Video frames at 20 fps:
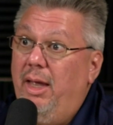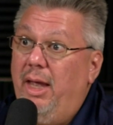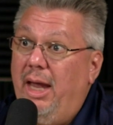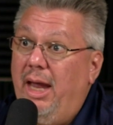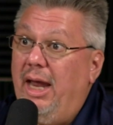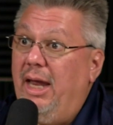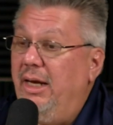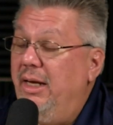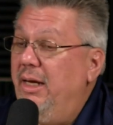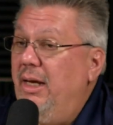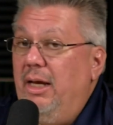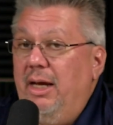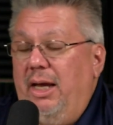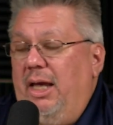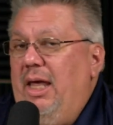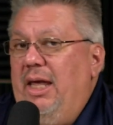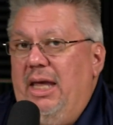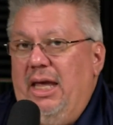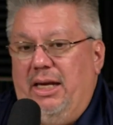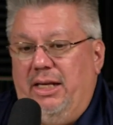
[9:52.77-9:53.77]
And
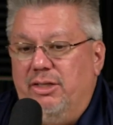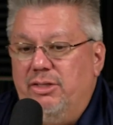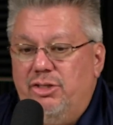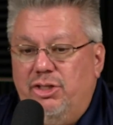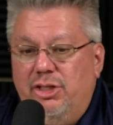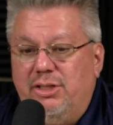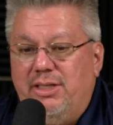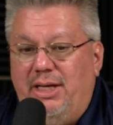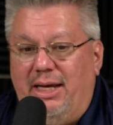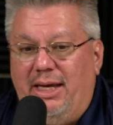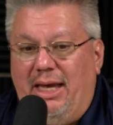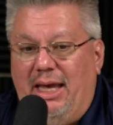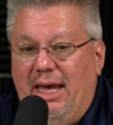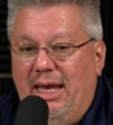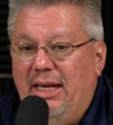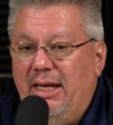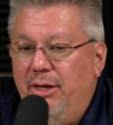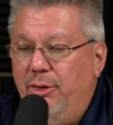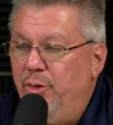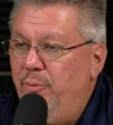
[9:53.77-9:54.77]
again, it's just like
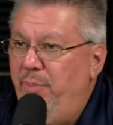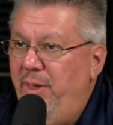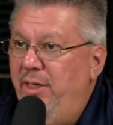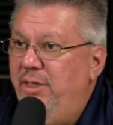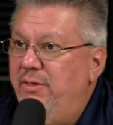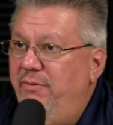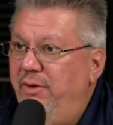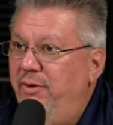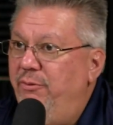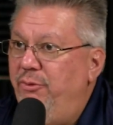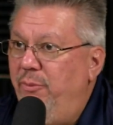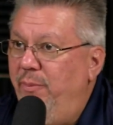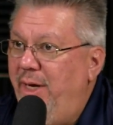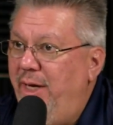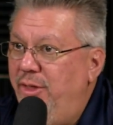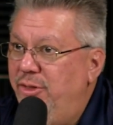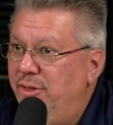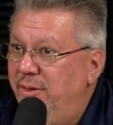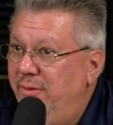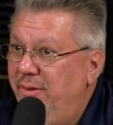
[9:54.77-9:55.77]
any other piece of
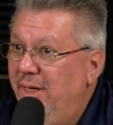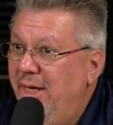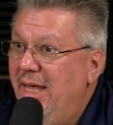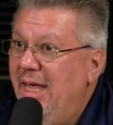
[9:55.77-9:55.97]
information.